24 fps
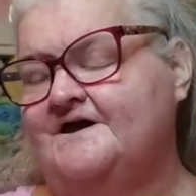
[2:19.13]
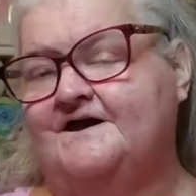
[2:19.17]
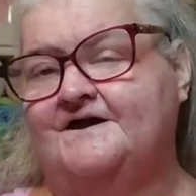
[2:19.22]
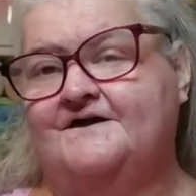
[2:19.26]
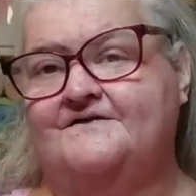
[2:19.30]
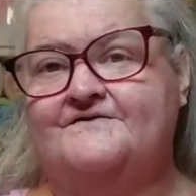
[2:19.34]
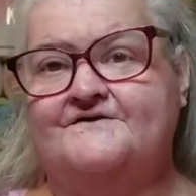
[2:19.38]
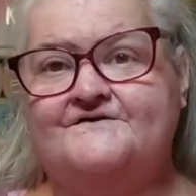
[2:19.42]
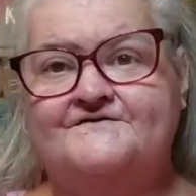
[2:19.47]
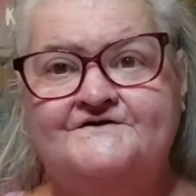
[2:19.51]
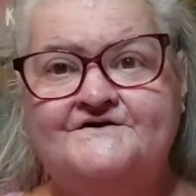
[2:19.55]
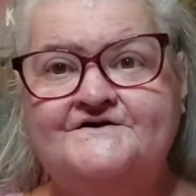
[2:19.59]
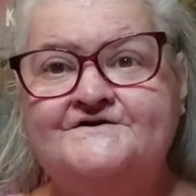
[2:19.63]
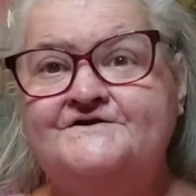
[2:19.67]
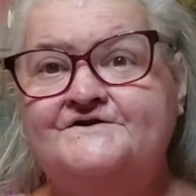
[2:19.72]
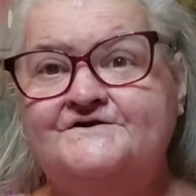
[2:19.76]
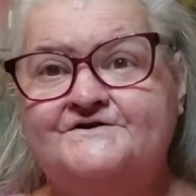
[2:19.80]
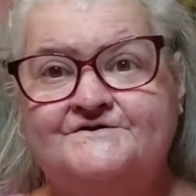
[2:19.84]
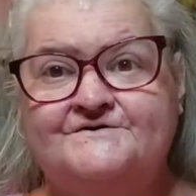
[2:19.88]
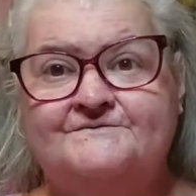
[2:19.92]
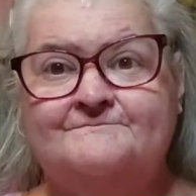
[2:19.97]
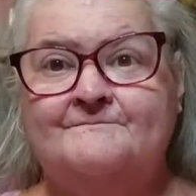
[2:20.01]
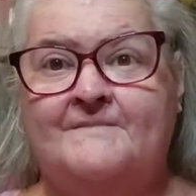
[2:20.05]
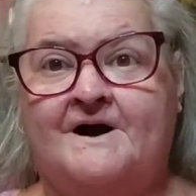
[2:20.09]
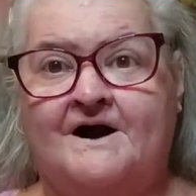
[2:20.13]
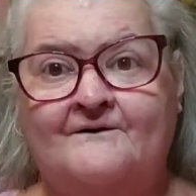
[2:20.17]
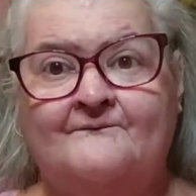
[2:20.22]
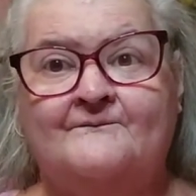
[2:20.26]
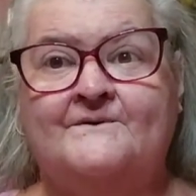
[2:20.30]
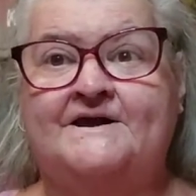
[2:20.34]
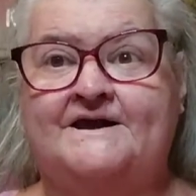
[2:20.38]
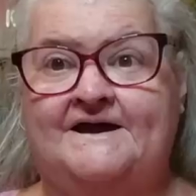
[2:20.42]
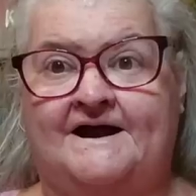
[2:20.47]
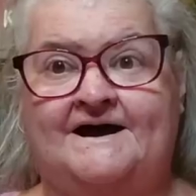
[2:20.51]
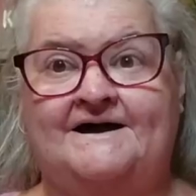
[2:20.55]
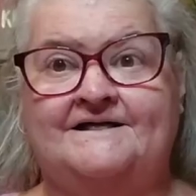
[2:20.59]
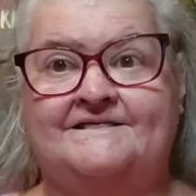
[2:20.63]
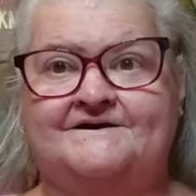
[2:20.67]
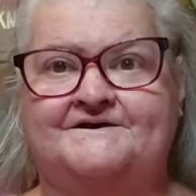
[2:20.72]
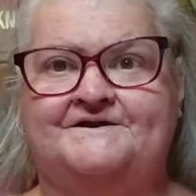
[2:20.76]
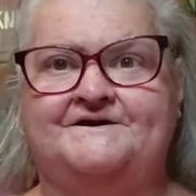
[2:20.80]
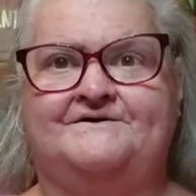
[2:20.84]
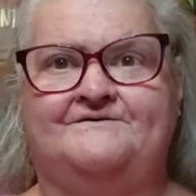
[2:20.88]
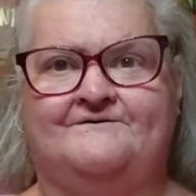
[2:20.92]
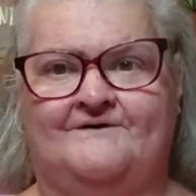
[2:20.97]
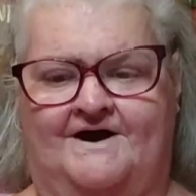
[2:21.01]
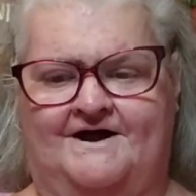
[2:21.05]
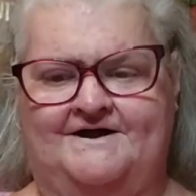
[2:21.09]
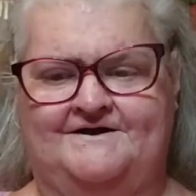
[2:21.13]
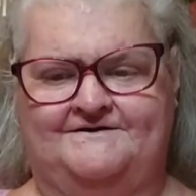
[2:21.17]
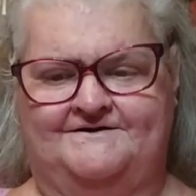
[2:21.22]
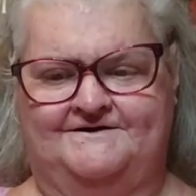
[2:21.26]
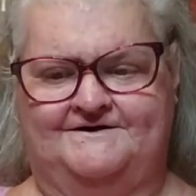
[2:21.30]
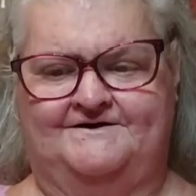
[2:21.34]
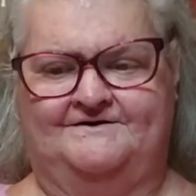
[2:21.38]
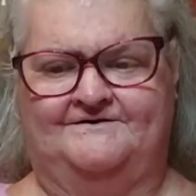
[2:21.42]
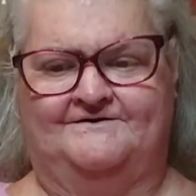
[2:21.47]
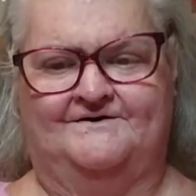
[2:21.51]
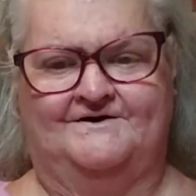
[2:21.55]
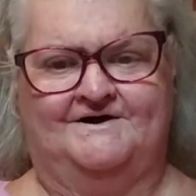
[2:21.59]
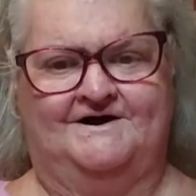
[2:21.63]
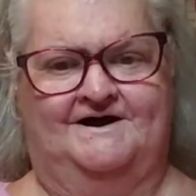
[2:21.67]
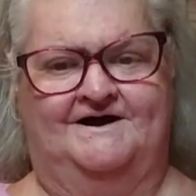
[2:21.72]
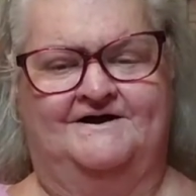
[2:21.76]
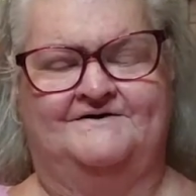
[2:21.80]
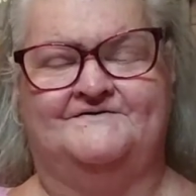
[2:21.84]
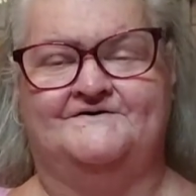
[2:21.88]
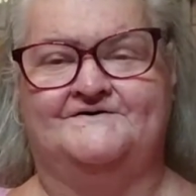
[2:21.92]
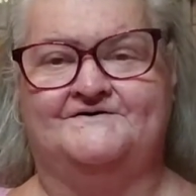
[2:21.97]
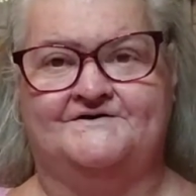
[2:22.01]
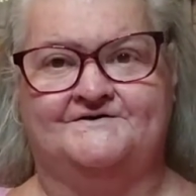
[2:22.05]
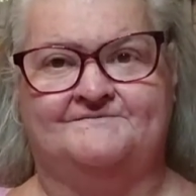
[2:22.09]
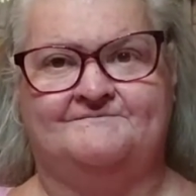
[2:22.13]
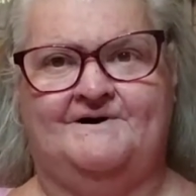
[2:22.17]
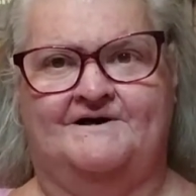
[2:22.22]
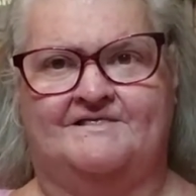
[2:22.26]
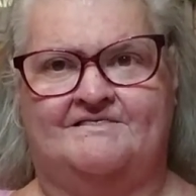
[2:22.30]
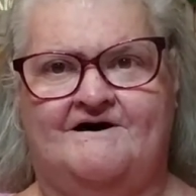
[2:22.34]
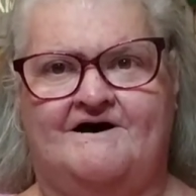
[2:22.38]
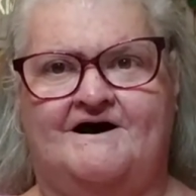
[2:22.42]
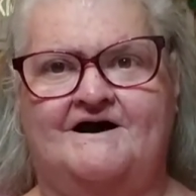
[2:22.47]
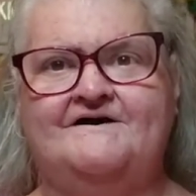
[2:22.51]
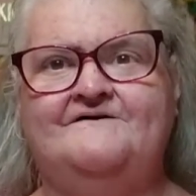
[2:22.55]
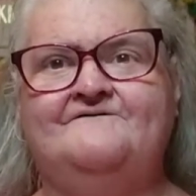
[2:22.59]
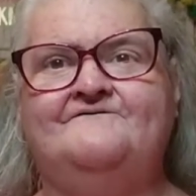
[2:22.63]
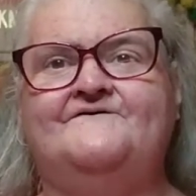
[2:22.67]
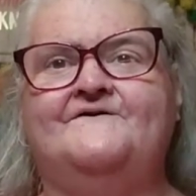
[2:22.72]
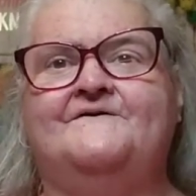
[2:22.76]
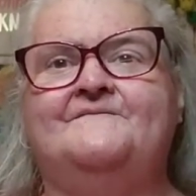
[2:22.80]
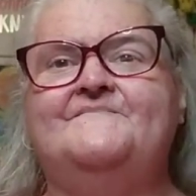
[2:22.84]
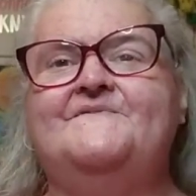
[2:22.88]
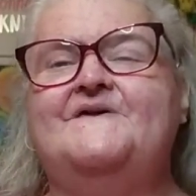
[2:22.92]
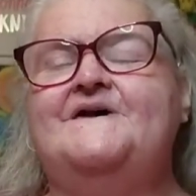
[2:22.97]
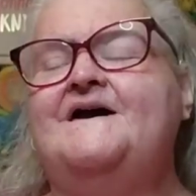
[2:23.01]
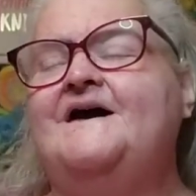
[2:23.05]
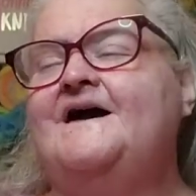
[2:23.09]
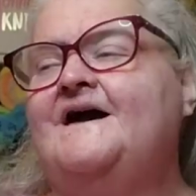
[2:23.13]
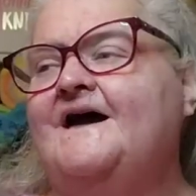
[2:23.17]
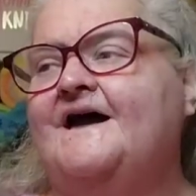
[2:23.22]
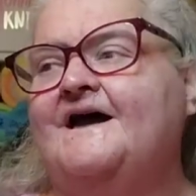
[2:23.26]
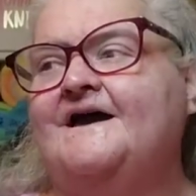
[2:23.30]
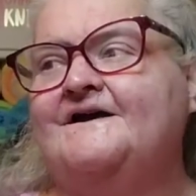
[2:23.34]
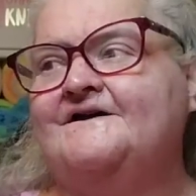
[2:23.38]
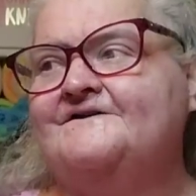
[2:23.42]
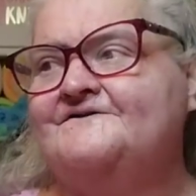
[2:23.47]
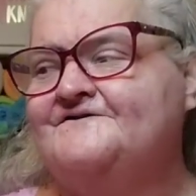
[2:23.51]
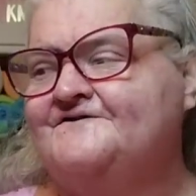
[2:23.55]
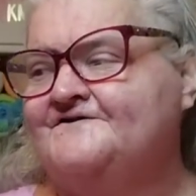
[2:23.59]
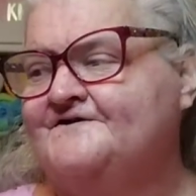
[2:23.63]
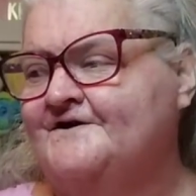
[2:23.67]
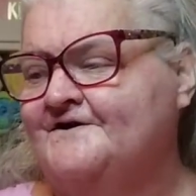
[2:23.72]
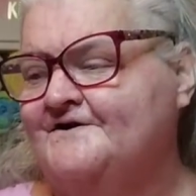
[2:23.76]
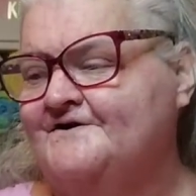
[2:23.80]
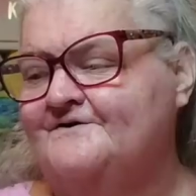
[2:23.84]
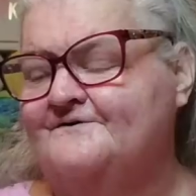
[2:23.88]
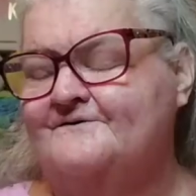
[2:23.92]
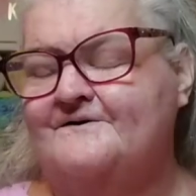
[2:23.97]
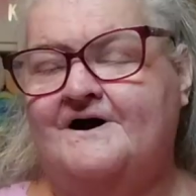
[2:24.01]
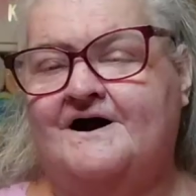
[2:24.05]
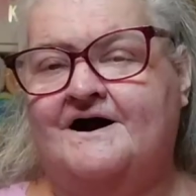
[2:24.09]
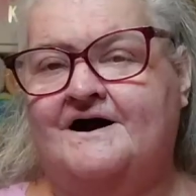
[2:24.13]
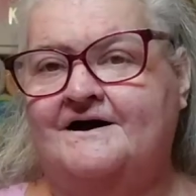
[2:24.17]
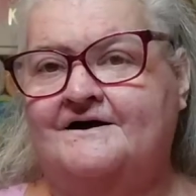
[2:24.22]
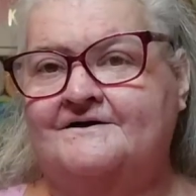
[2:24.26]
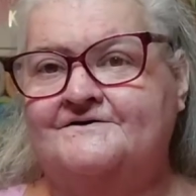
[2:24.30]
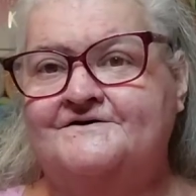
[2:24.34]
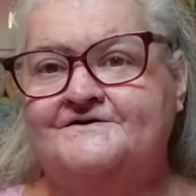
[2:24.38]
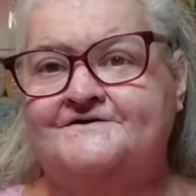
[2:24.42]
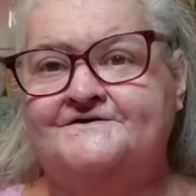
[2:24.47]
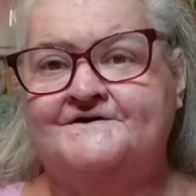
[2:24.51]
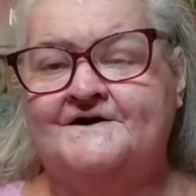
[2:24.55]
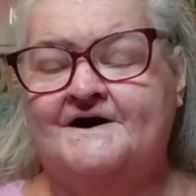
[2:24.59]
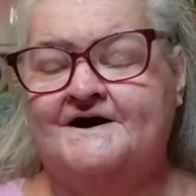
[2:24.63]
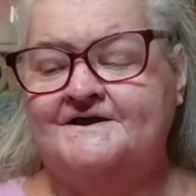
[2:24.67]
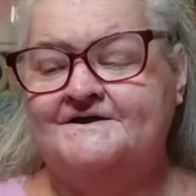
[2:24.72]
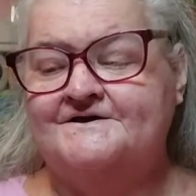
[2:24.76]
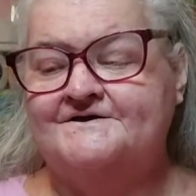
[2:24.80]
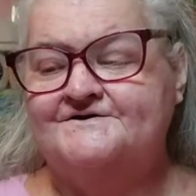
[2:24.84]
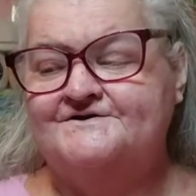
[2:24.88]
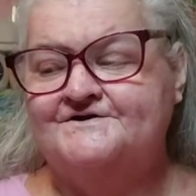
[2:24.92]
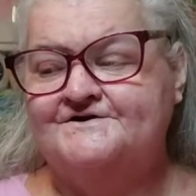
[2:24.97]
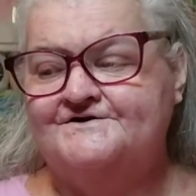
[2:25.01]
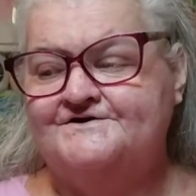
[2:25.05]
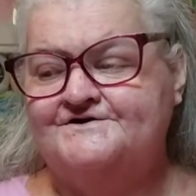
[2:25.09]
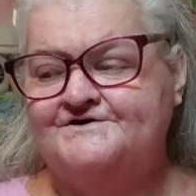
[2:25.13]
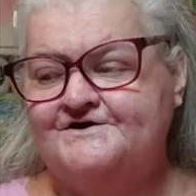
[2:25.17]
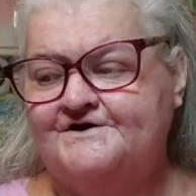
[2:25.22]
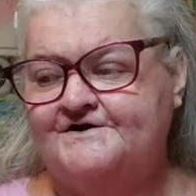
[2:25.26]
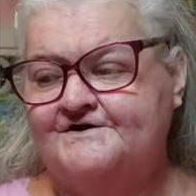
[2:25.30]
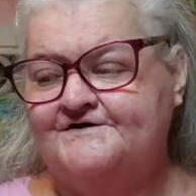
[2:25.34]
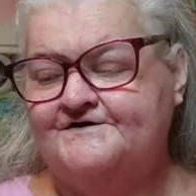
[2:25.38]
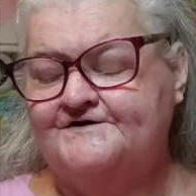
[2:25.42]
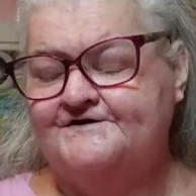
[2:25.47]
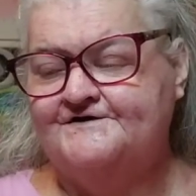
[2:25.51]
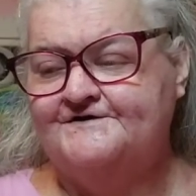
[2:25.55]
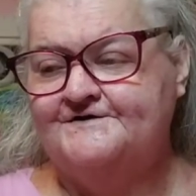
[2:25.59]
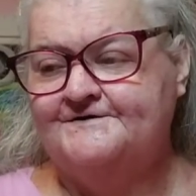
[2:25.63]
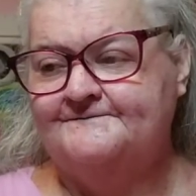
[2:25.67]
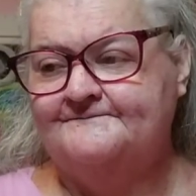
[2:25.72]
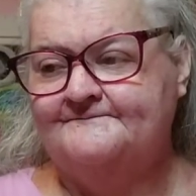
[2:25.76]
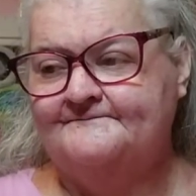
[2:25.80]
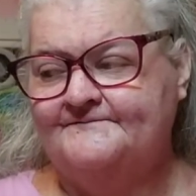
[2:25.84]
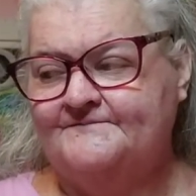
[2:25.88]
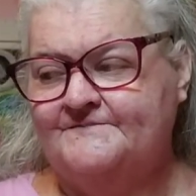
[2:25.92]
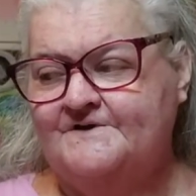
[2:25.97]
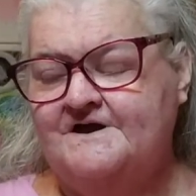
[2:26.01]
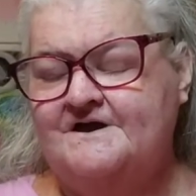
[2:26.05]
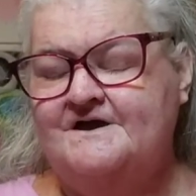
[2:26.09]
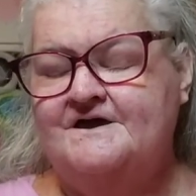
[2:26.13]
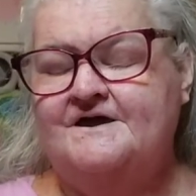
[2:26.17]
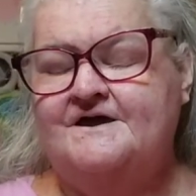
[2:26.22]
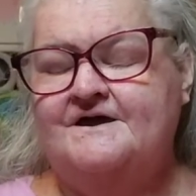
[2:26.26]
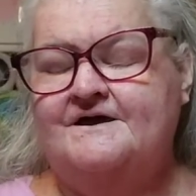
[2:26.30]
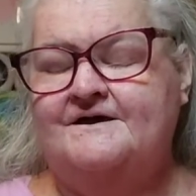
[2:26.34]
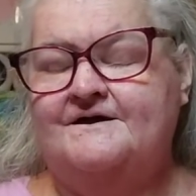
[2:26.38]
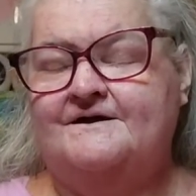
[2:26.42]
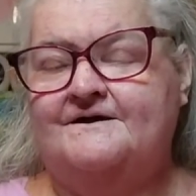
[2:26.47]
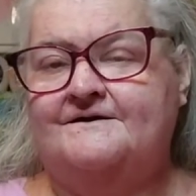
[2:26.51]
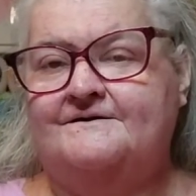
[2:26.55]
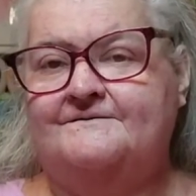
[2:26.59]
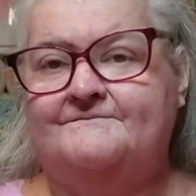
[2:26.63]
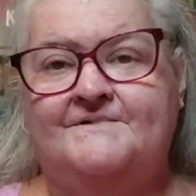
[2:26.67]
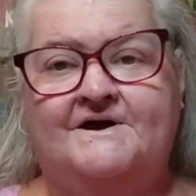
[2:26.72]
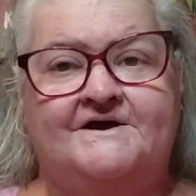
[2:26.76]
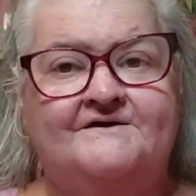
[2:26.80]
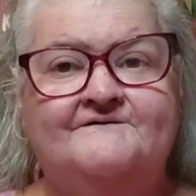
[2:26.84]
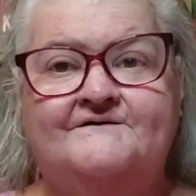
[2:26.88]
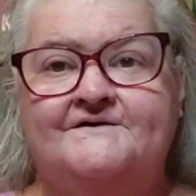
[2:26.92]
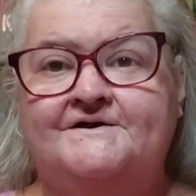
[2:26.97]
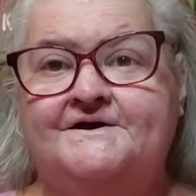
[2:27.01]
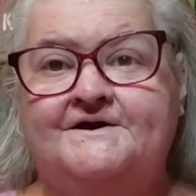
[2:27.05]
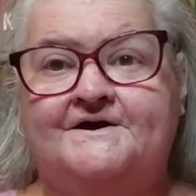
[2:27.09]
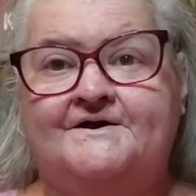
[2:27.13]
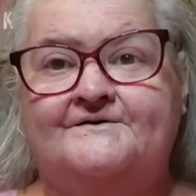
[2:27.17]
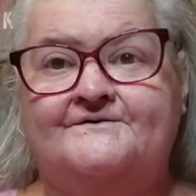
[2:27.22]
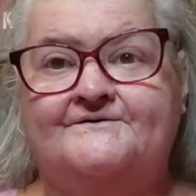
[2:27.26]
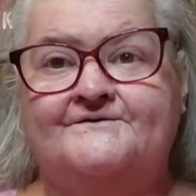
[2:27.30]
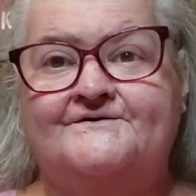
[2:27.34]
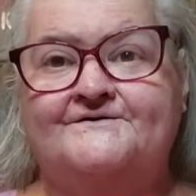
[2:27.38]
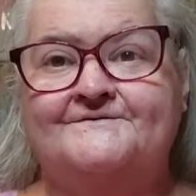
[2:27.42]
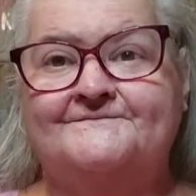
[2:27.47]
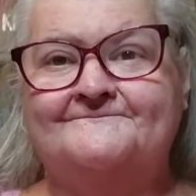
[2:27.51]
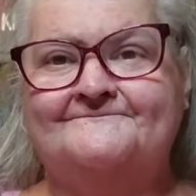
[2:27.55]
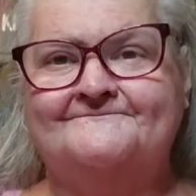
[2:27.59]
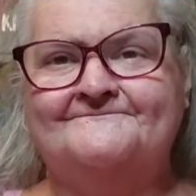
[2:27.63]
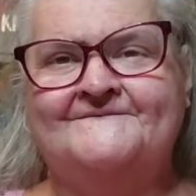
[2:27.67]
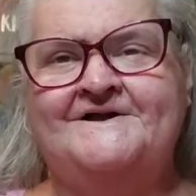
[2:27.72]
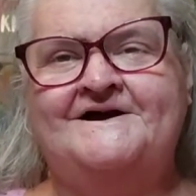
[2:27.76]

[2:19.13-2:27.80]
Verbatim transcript: And this is my reality right now, okay? This is my life. And so I decided to just make videos.